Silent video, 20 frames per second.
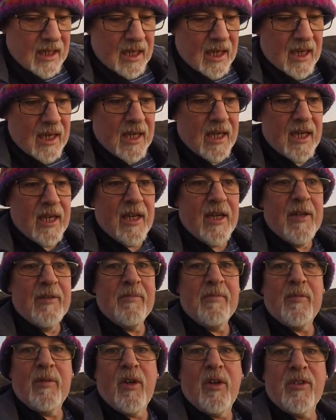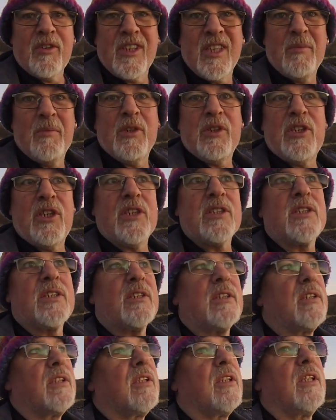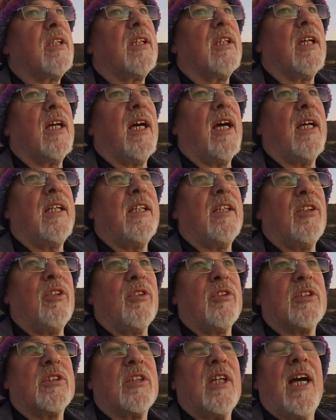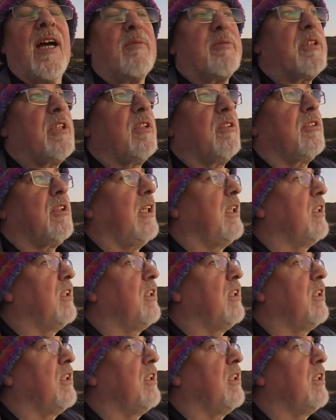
on the images, and it looks absolutely